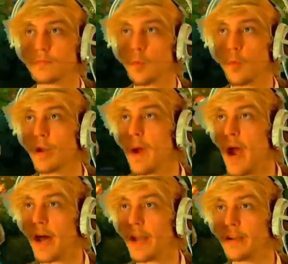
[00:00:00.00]
One
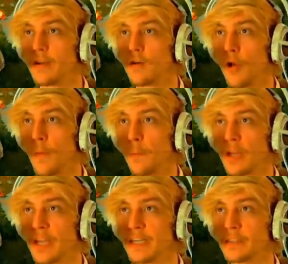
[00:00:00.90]
man, one bot
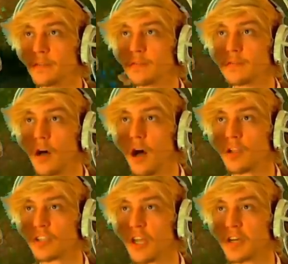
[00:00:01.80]
lane,
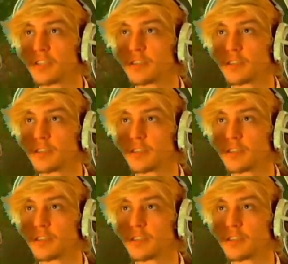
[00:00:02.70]
OCELOTE.